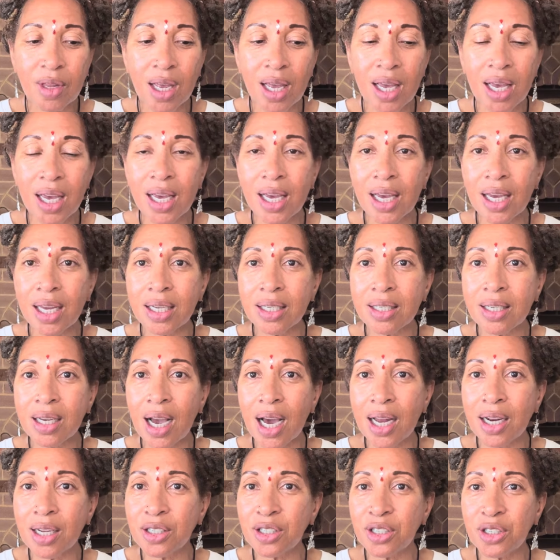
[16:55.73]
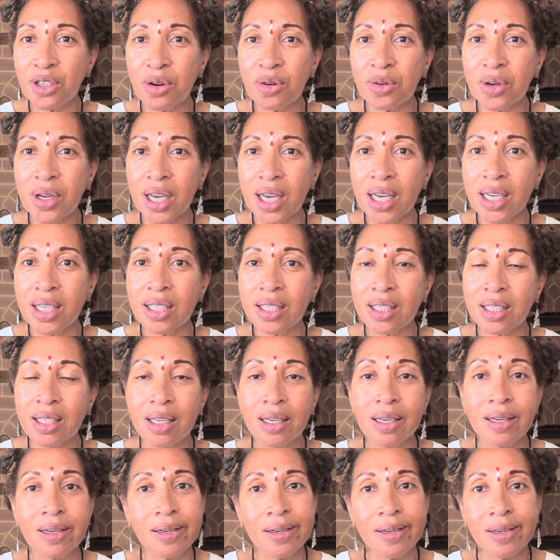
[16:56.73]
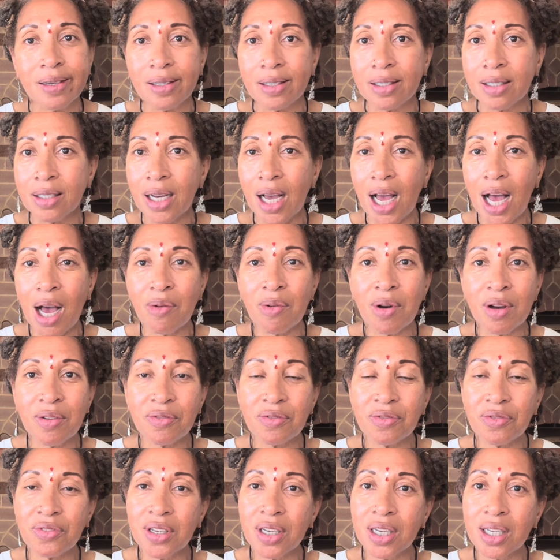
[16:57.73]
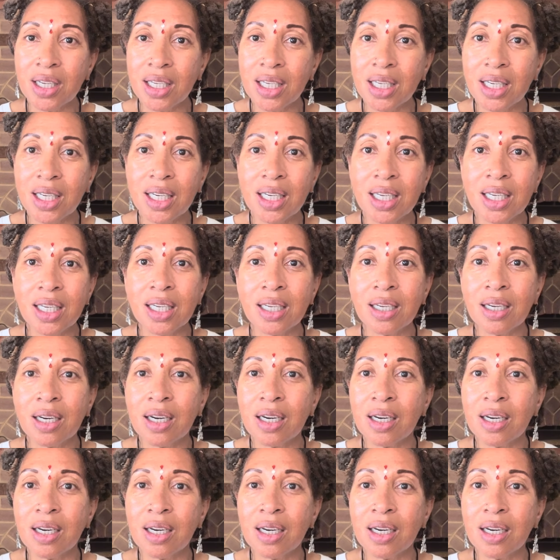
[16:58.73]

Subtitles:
and kind of showcase how I'm feeling